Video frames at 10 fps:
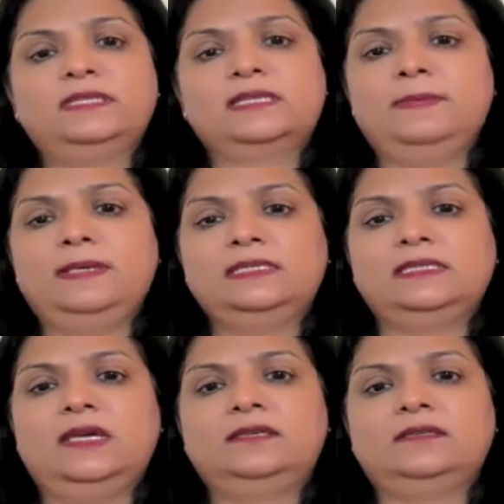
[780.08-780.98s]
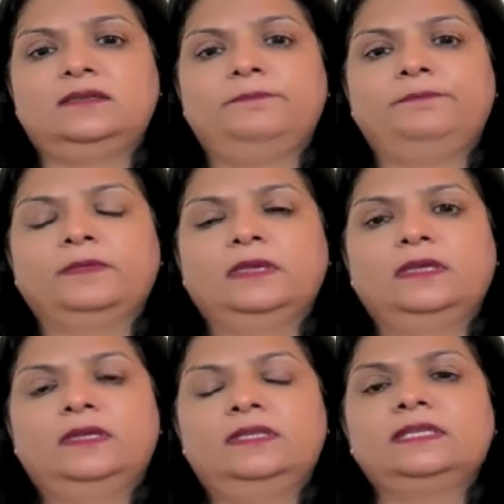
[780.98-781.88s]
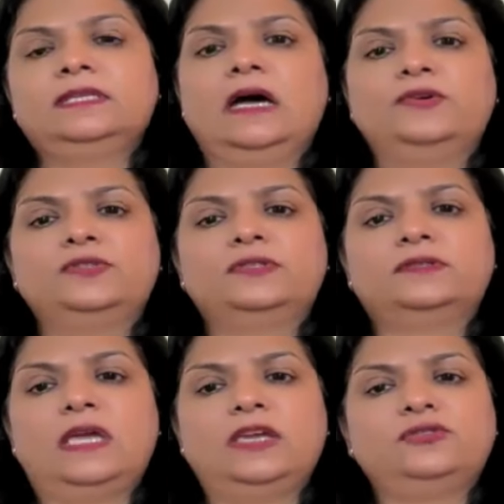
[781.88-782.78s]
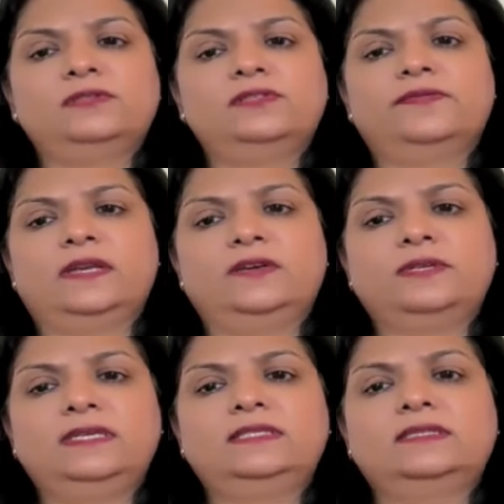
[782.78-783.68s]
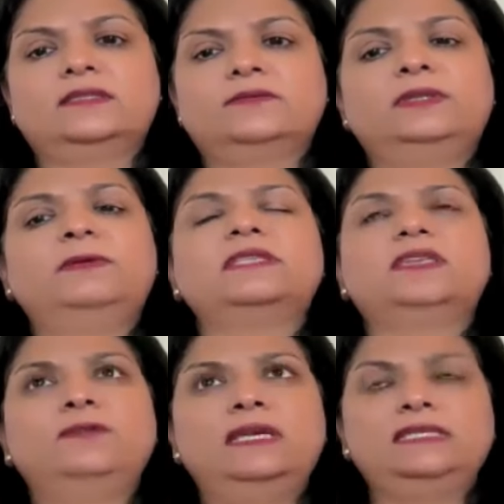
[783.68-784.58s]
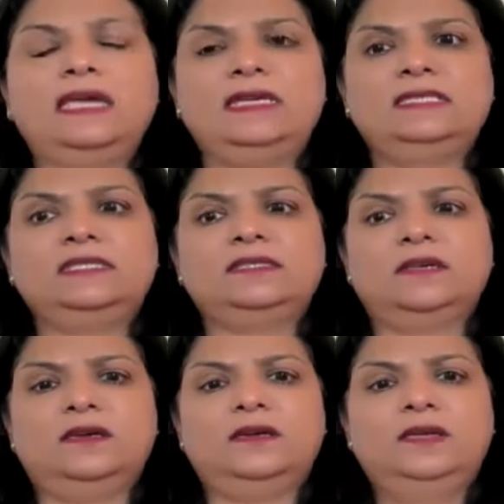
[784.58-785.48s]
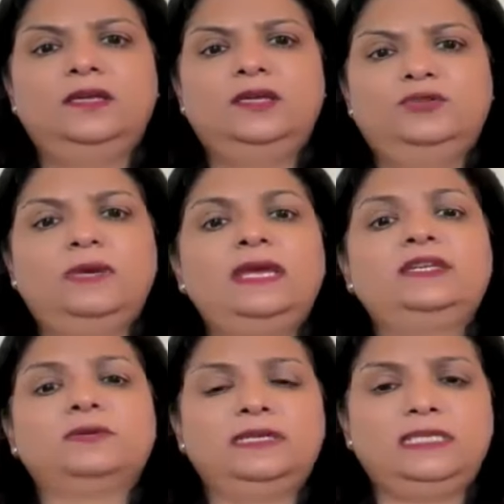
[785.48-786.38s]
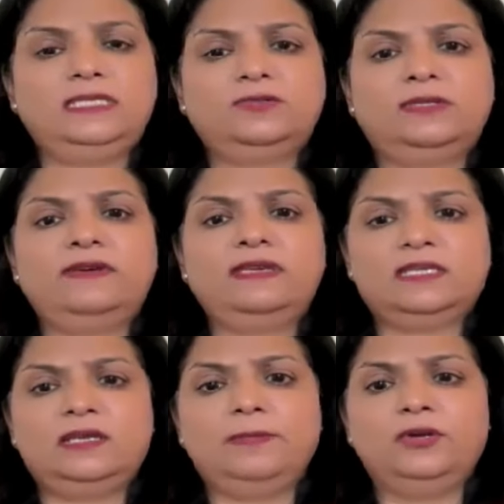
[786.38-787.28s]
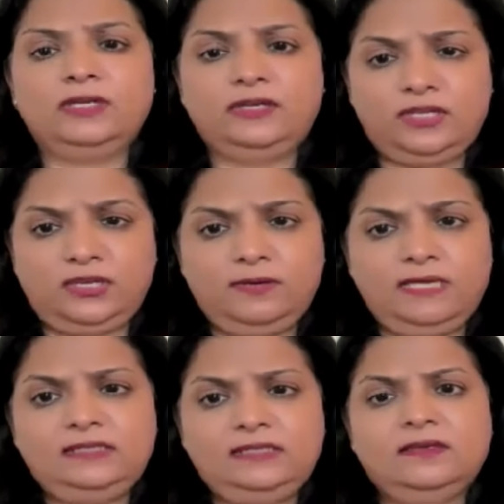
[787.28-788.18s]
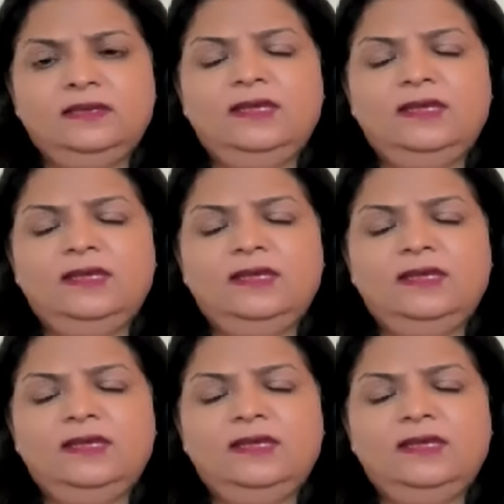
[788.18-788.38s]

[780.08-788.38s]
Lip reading: that this allows nationals of countries with which the US has trade treaties to invest an amount into the US.